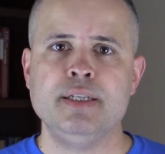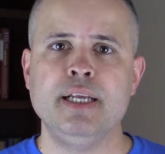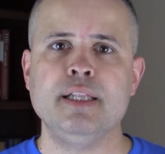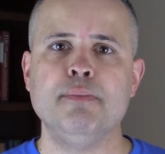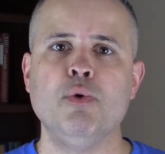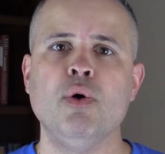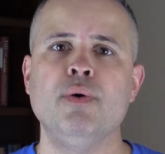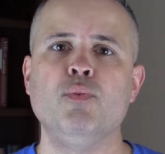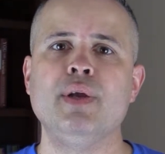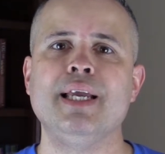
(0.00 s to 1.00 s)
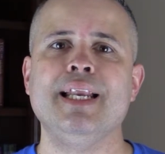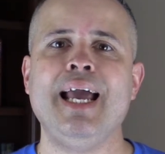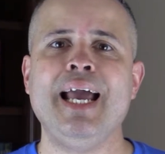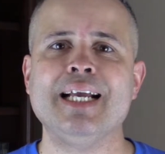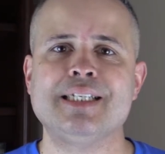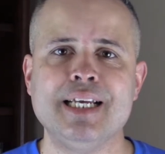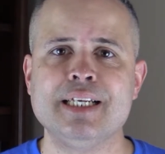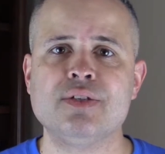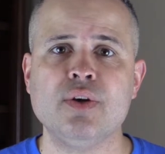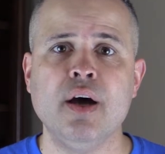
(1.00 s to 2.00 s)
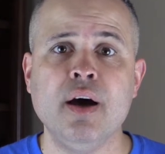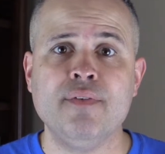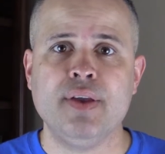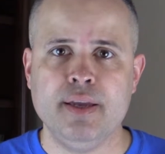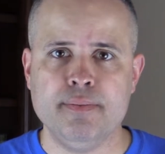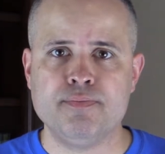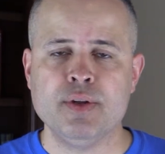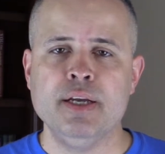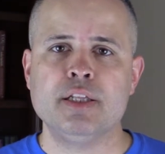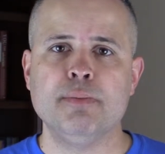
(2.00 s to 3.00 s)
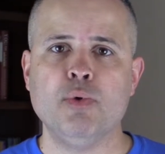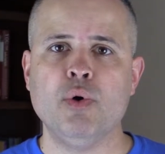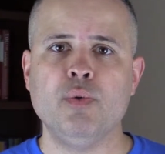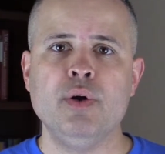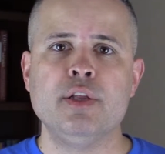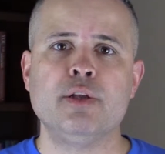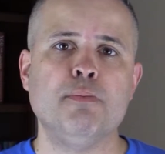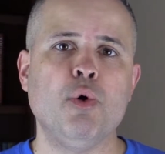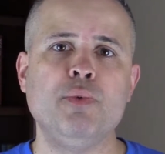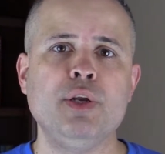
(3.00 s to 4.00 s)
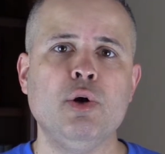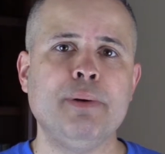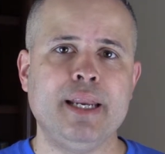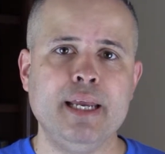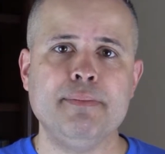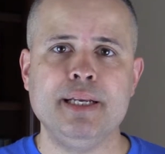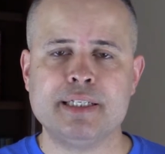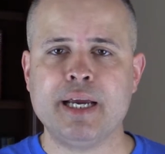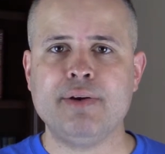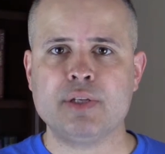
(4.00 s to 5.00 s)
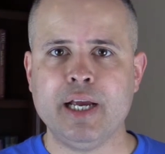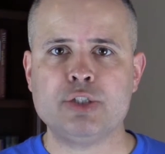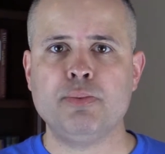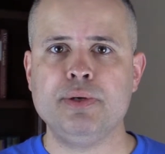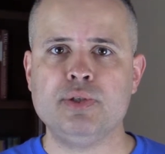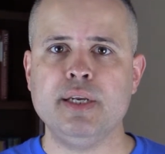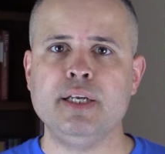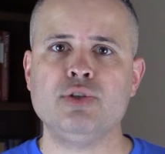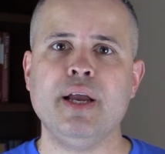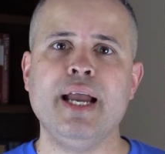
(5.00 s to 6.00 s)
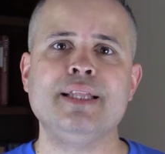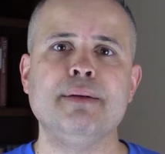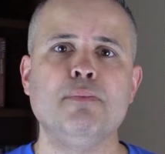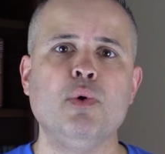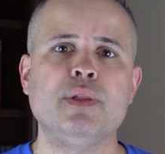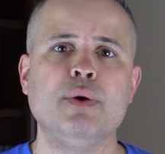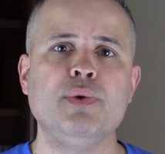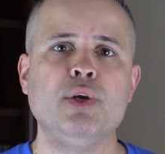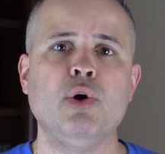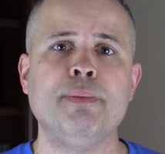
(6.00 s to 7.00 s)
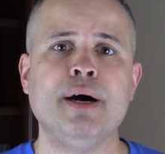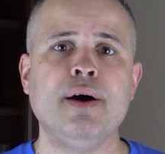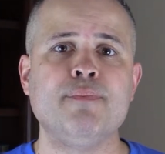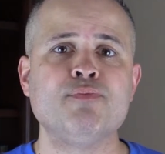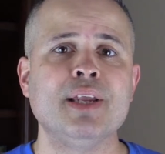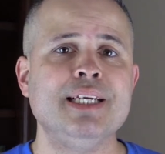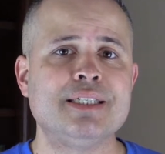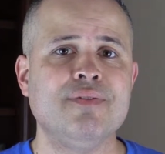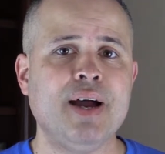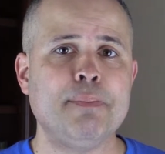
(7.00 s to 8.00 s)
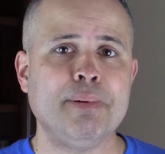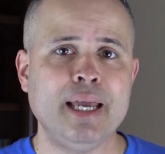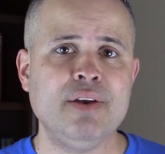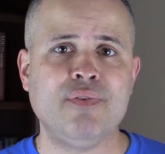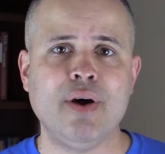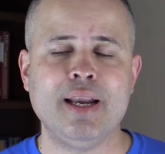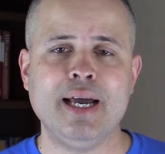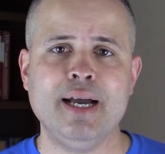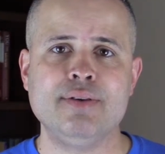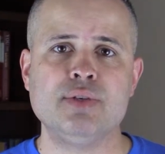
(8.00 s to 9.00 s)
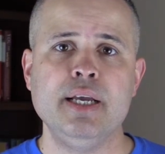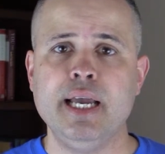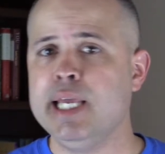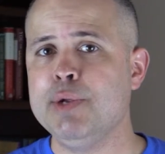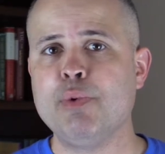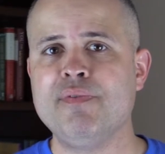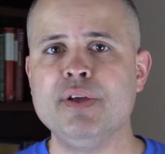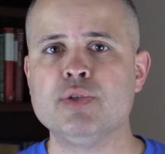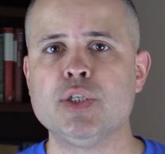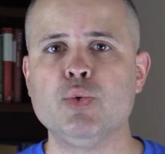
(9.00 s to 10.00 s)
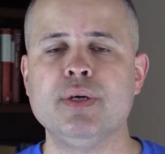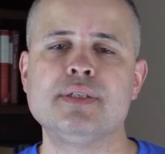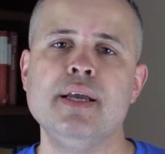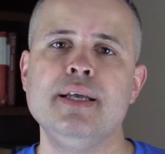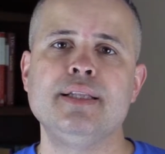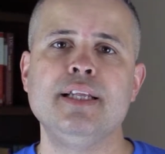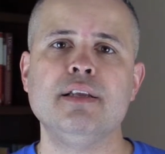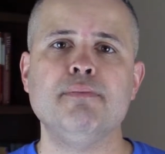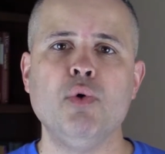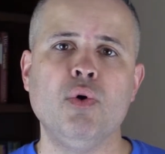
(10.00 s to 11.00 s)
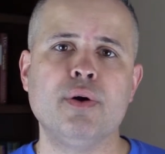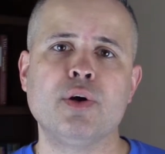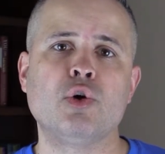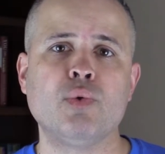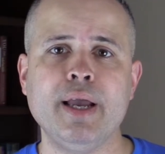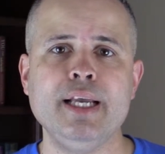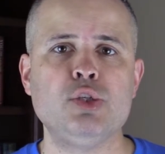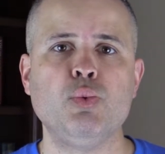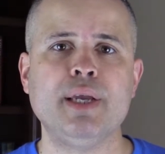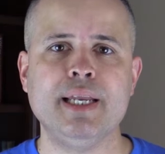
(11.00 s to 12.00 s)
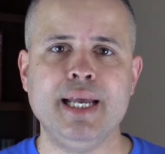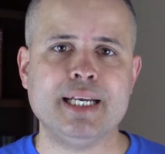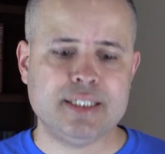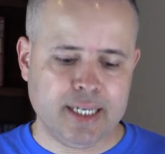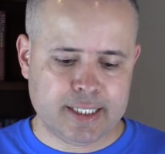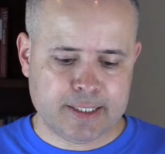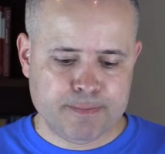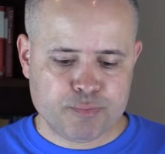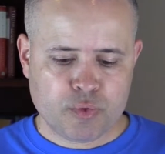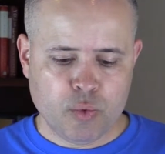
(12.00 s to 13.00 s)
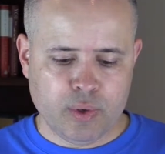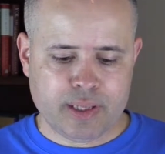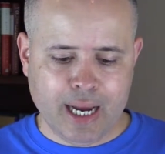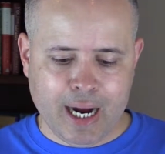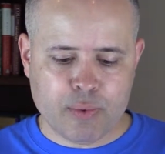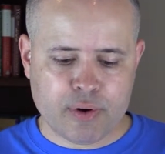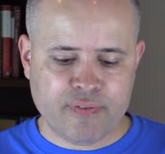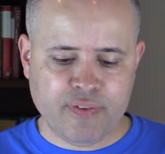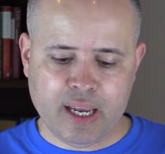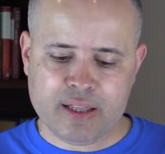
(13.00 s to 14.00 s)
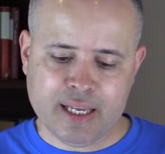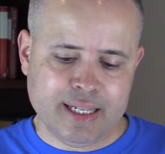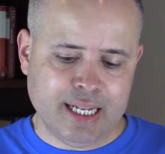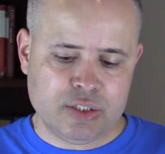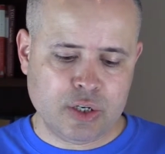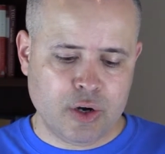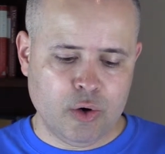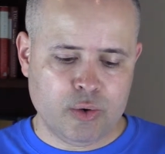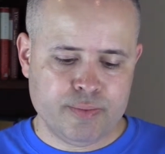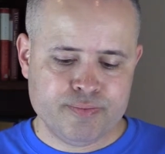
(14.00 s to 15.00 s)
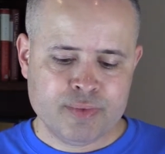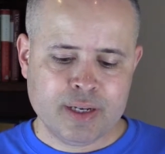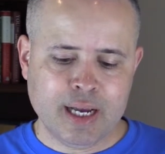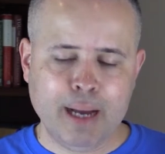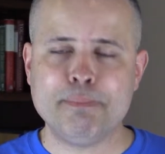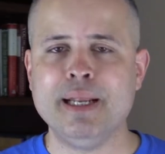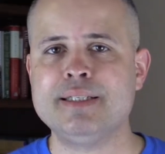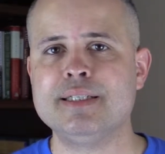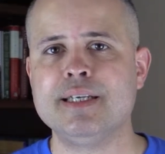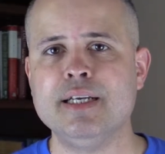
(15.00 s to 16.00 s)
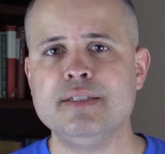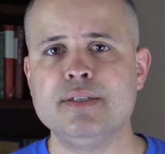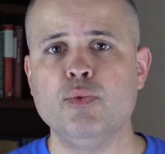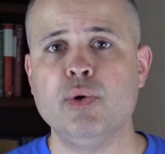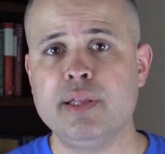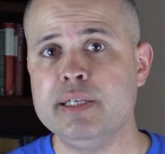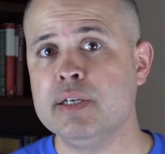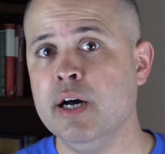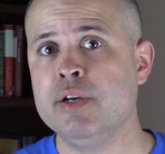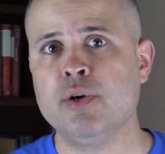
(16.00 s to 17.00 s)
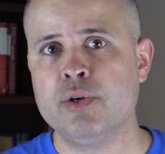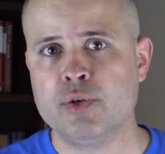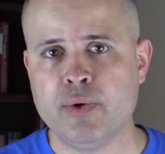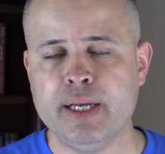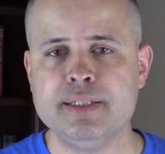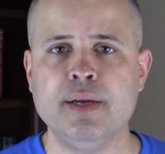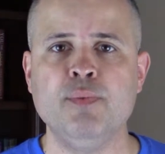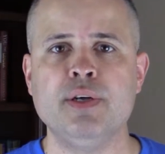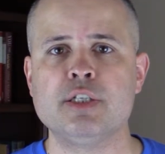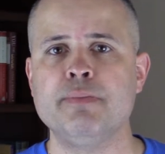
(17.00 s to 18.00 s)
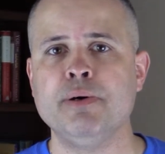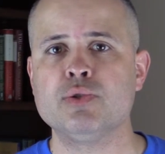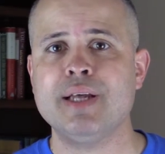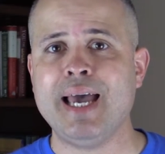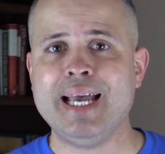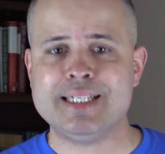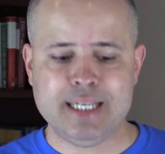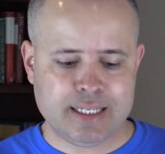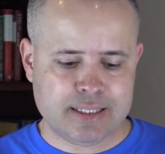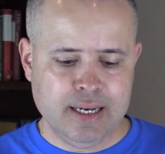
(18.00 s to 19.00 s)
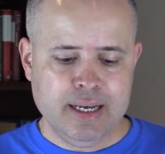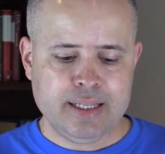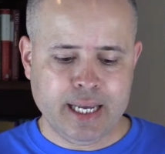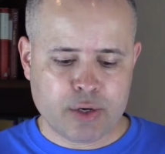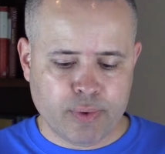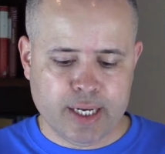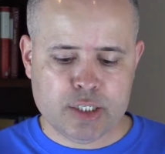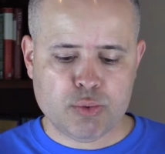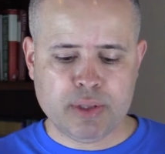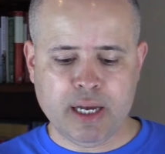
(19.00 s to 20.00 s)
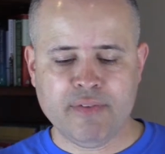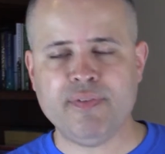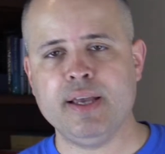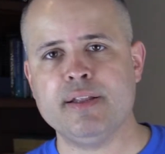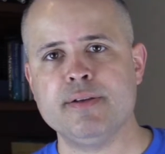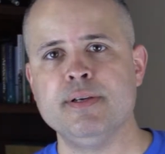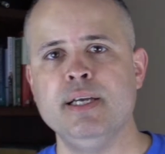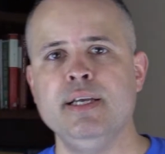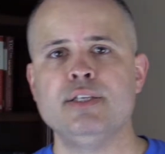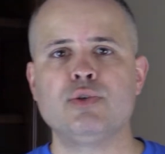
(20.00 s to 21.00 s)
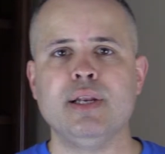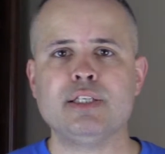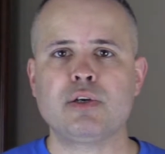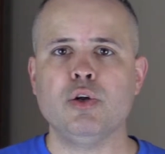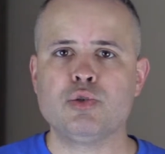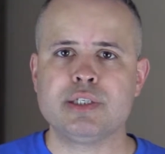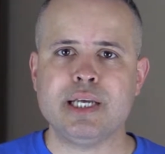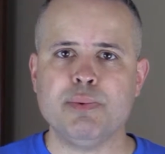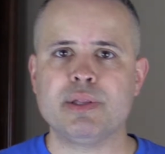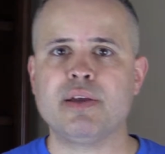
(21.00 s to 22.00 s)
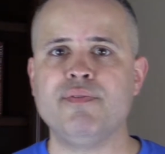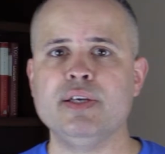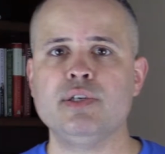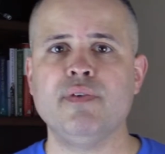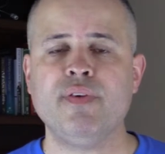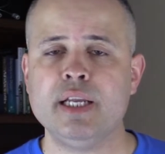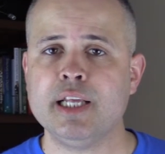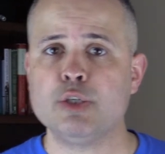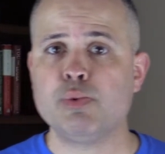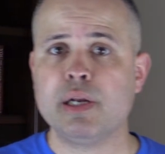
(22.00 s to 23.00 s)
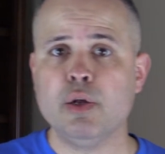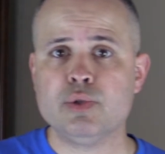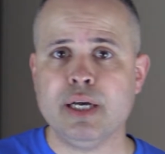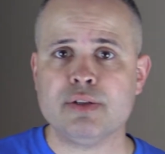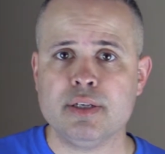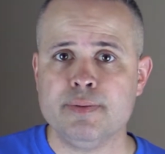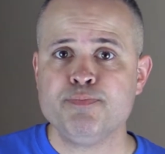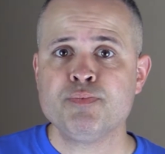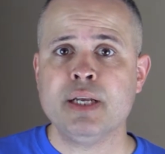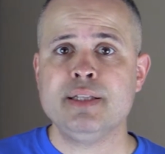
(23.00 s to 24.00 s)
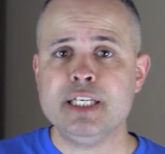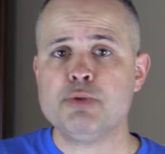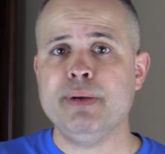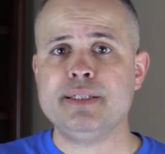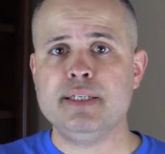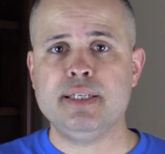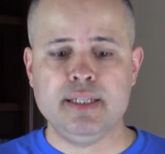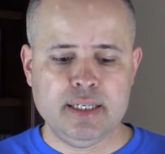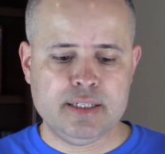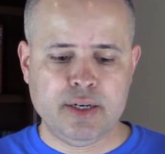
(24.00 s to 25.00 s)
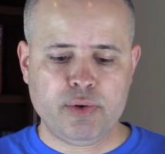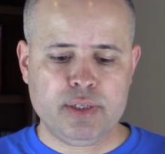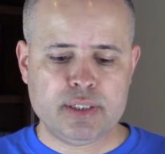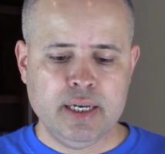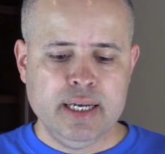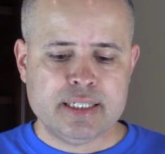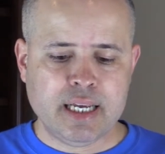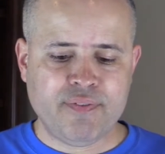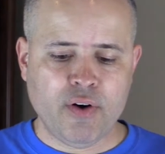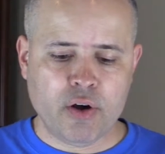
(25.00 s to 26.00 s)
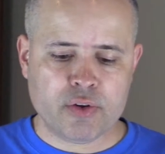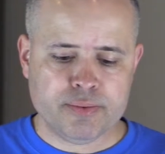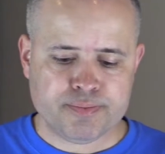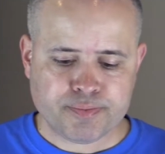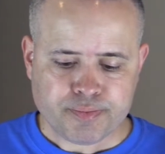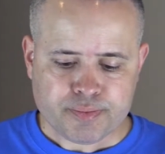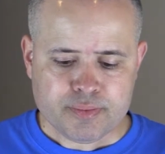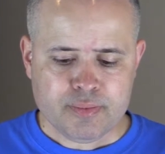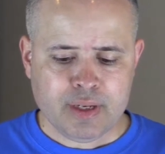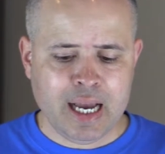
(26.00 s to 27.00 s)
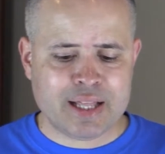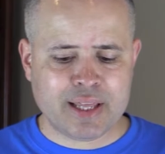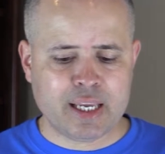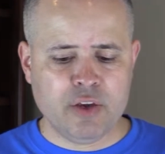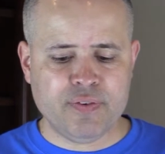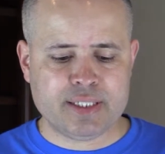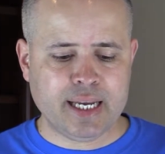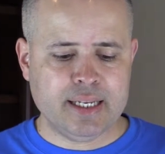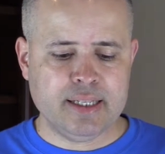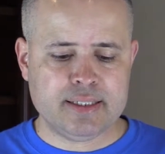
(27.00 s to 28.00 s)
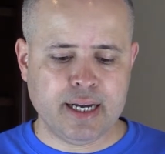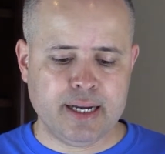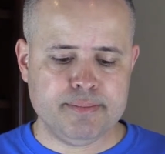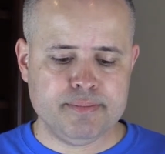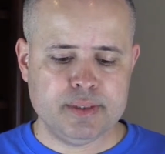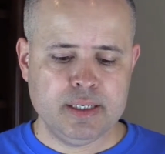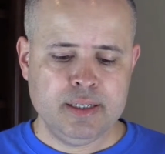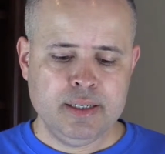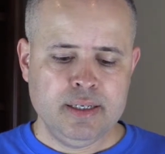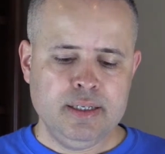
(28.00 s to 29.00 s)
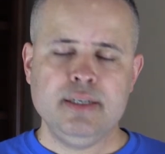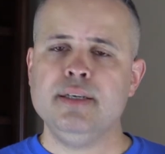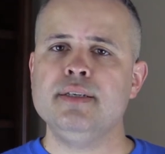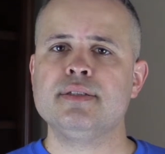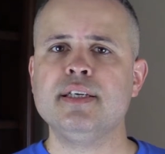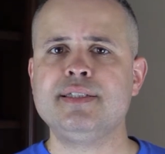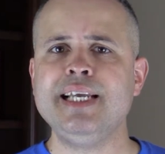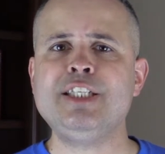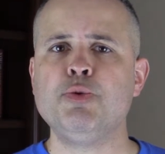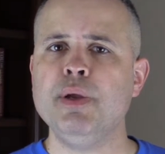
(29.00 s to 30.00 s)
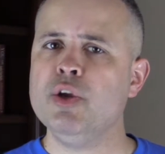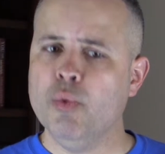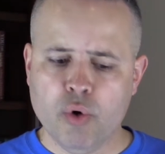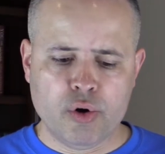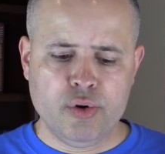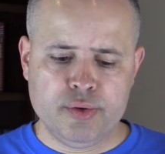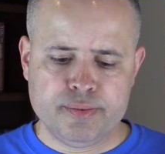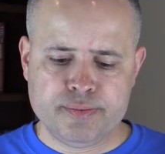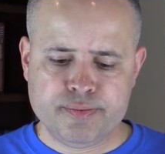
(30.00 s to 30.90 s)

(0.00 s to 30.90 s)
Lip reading: then the more we can access of him. The more we know about him and his character, attributes, and nature, and the more that we know about his divine plan for our lives, and he reveals it to us, then the more grace we can access with our faith. And that's the goal. God blesses us with his unearned grace, and we're supposed to access that grace with our faith. So let's close this out with a confession of faith as we close out this message in this series. Say, Father, I thank you for taking the time to teach me your word.